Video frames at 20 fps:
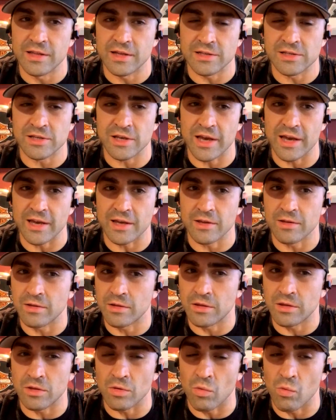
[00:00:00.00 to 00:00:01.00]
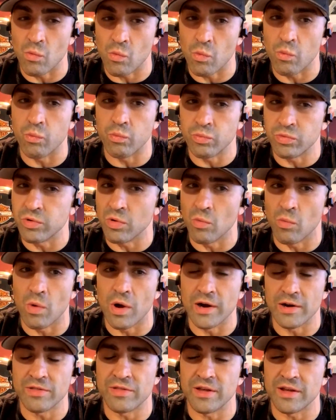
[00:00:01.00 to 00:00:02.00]
That's like the
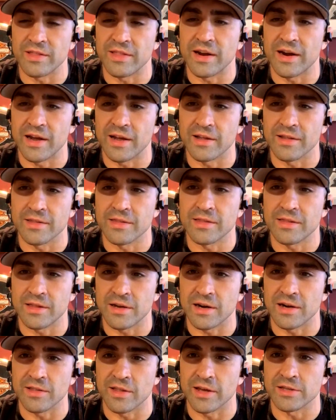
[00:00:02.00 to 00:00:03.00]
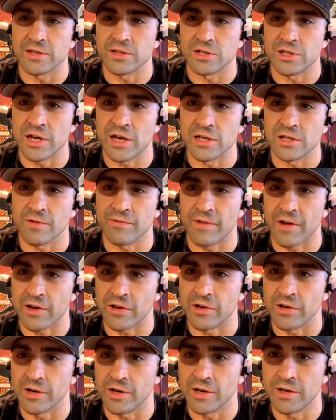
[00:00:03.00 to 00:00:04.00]
one thing that I'd like to change if
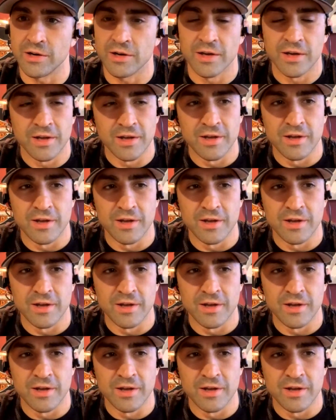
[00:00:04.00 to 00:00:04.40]
I could,